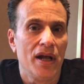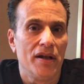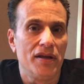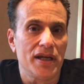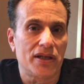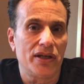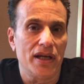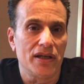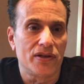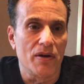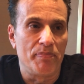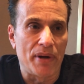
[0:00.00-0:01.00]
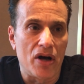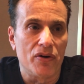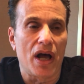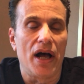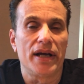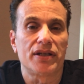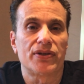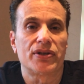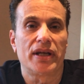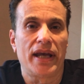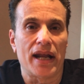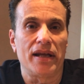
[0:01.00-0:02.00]
This is about
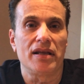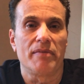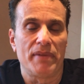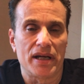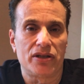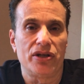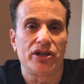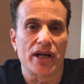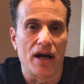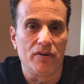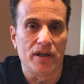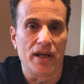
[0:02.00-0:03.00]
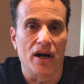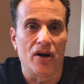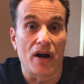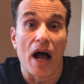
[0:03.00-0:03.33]
us getting the message out there.